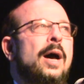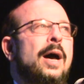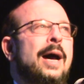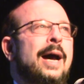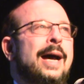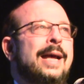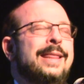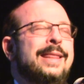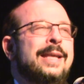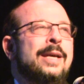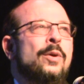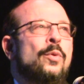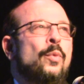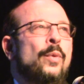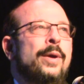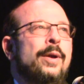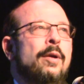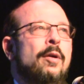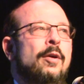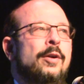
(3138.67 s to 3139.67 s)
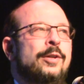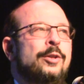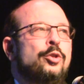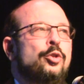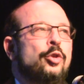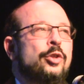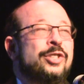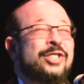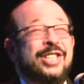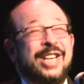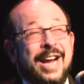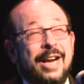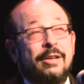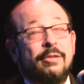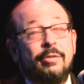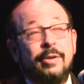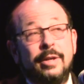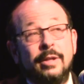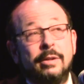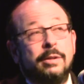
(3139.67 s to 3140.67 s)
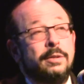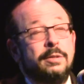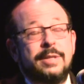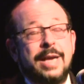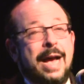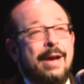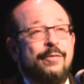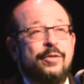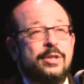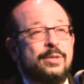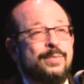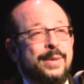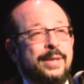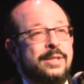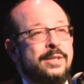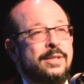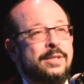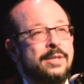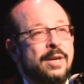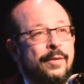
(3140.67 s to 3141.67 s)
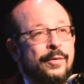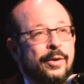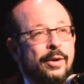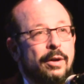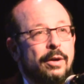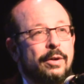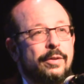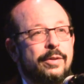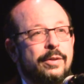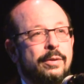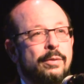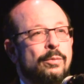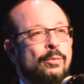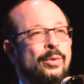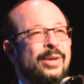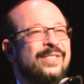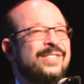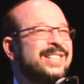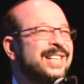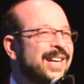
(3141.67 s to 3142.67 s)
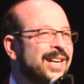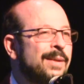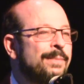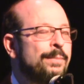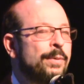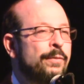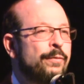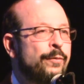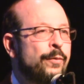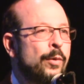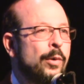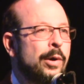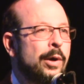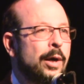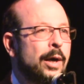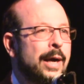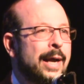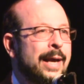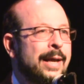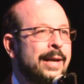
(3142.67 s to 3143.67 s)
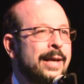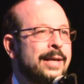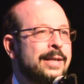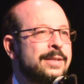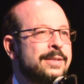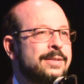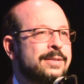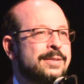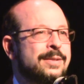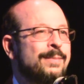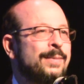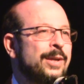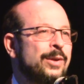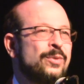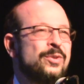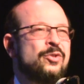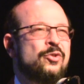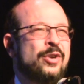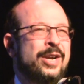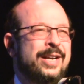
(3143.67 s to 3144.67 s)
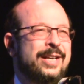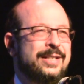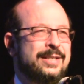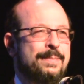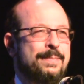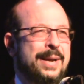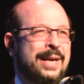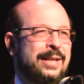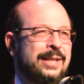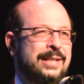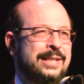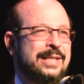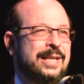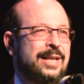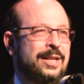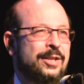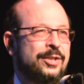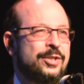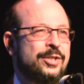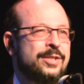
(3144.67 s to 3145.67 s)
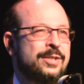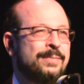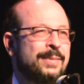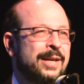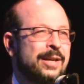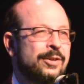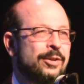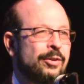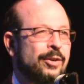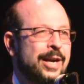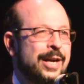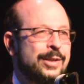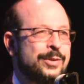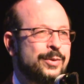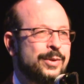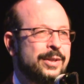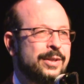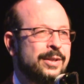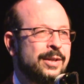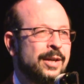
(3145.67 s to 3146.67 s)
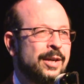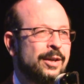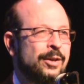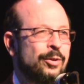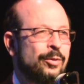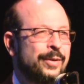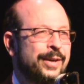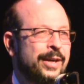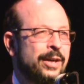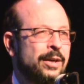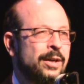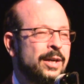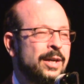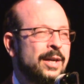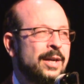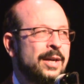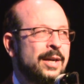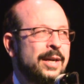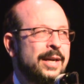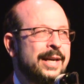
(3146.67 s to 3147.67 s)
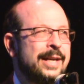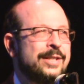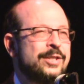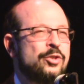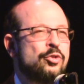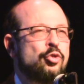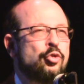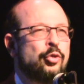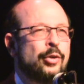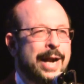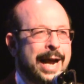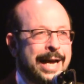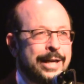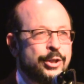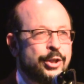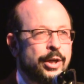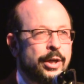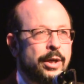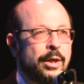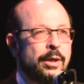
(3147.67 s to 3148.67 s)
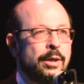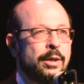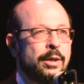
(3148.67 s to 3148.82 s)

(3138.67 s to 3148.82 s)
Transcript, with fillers: I think we are on a trajectory to lose half the species on the Earth. We've done it before, and as somebody who was trained as a paleontologist in my undergraduate career, it's tragic.